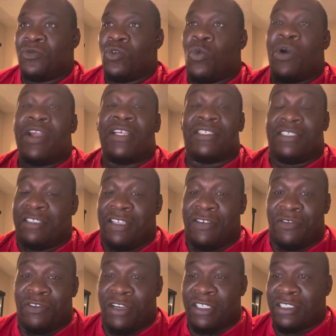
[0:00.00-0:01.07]
What is it
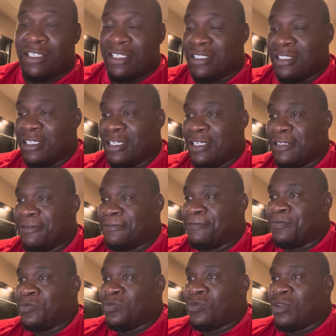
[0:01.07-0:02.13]
differentiation? And
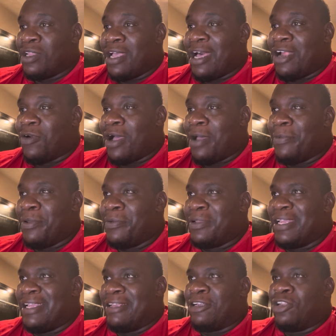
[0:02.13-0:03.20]
how do I be able
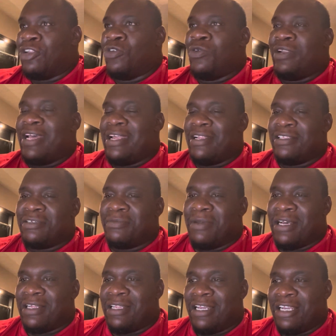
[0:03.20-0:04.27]
to include that into
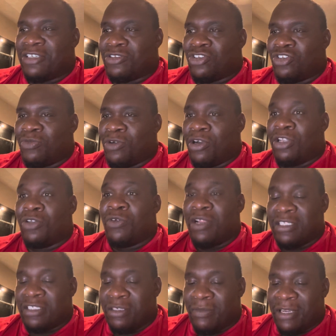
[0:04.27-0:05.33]
my classroom, or include that
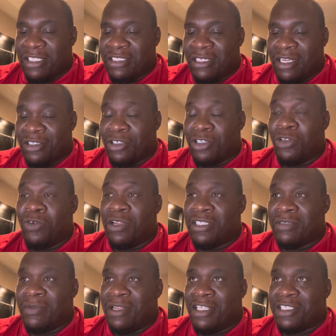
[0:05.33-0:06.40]
into my studies, include that
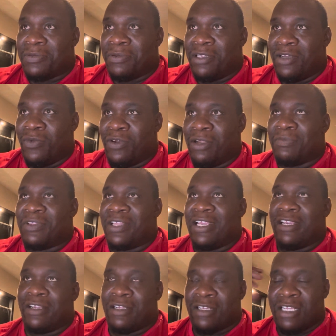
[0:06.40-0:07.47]
into my lesson plan when I'm
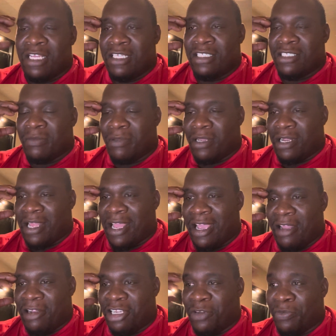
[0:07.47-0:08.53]
thinking to be able to
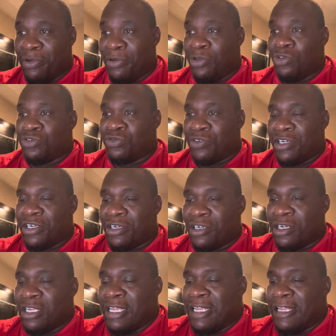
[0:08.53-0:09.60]
have to produce
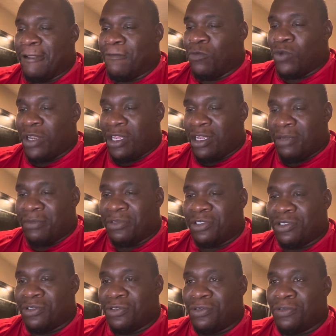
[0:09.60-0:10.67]
rigor when it comes
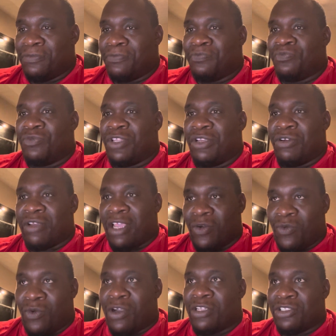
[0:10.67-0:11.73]
to the okay
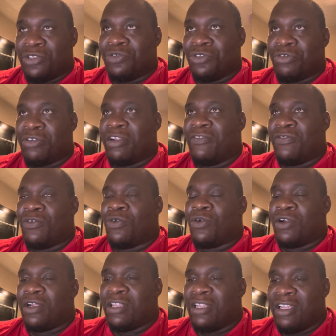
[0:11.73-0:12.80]
1, 2, 3,
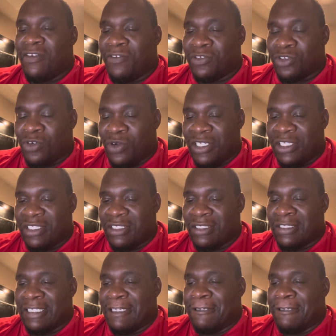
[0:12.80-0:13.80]
4 levels of questions.